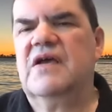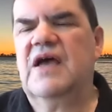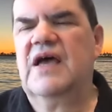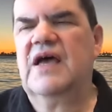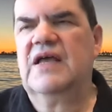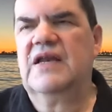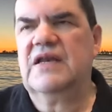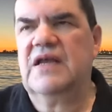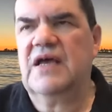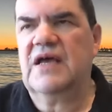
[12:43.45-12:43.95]

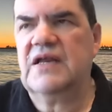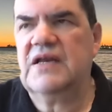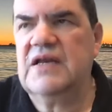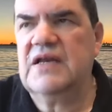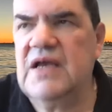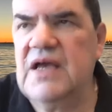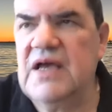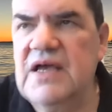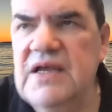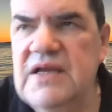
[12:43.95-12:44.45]
and,
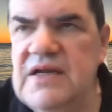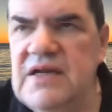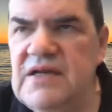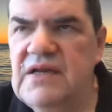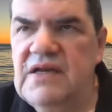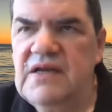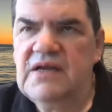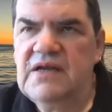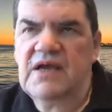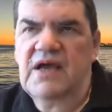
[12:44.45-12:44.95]
and,
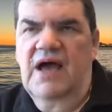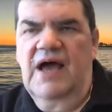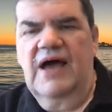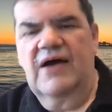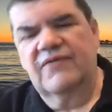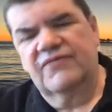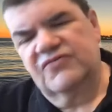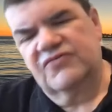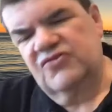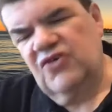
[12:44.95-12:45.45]
and
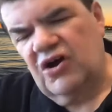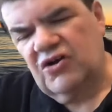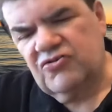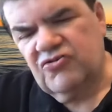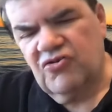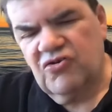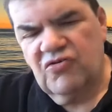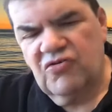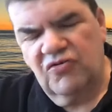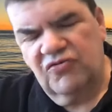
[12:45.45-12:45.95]
have
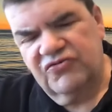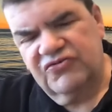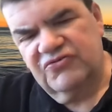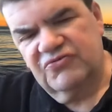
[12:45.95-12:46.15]
doctoral